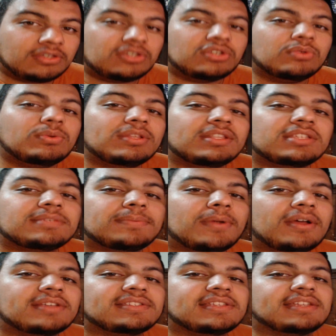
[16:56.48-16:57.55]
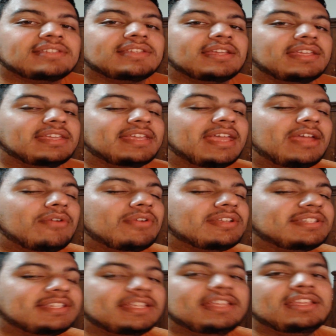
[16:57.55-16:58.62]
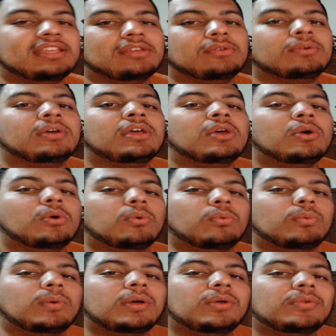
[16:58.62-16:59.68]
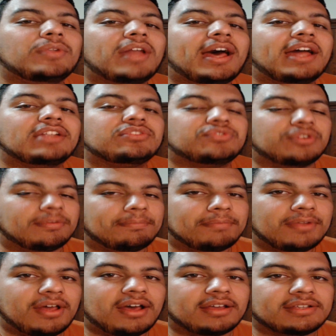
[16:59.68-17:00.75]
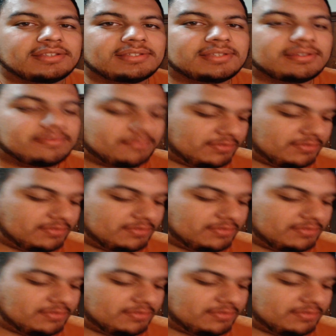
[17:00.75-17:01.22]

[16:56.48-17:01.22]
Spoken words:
Doing this process, I guarantee you, will not trip Knox.